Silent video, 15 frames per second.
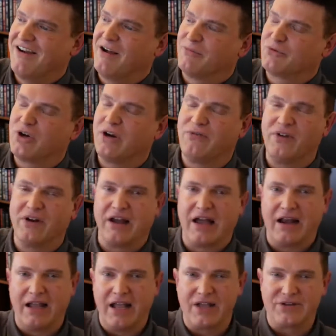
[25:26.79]
trying to figure out
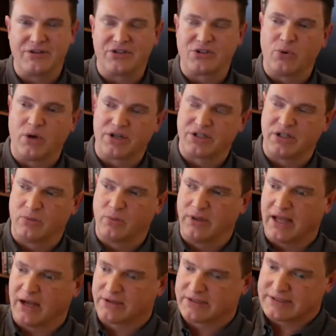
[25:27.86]
how to answer this question
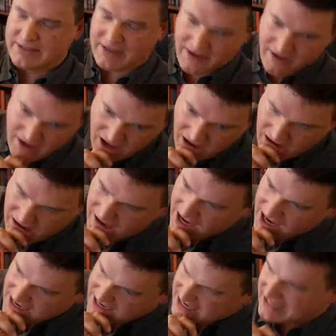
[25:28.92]
without
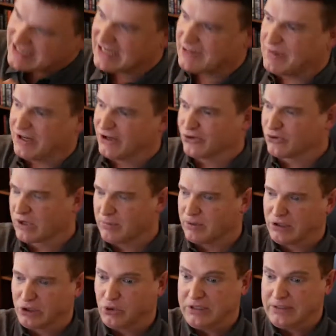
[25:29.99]
getting anybody in
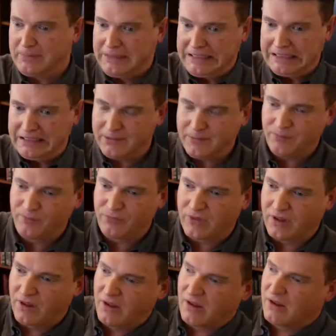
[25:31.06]
trouble, including me.
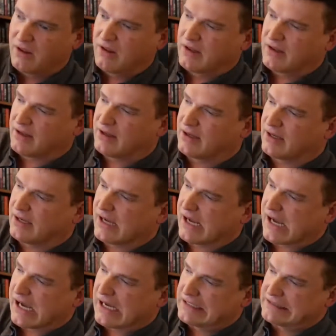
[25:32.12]

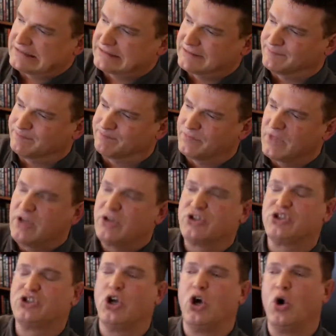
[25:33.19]

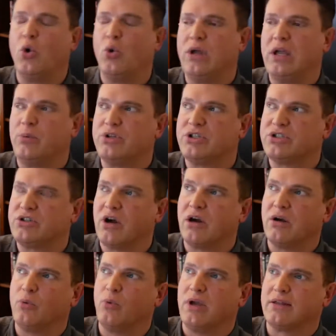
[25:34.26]
So it would
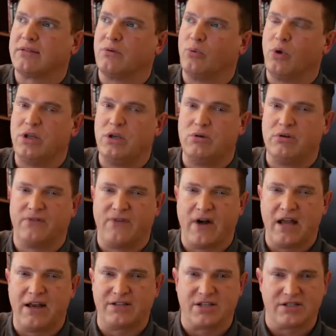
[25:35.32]
start with what you
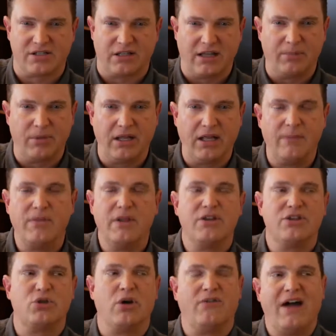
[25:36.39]
define as a celebrity.
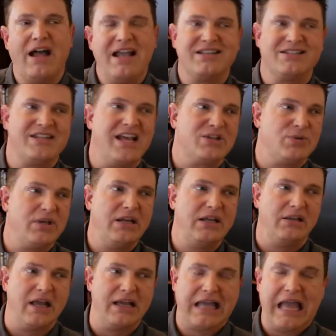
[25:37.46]
So if I had sex with any
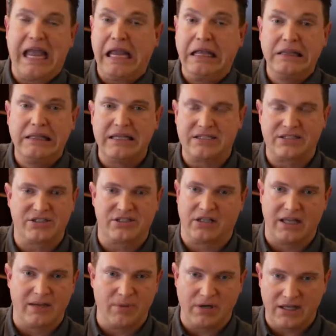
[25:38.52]
like A-list
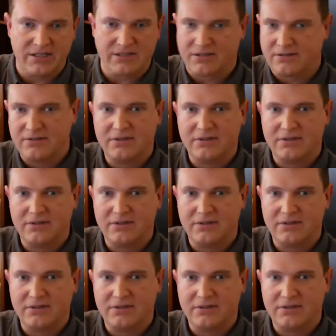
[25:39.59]
celebrities,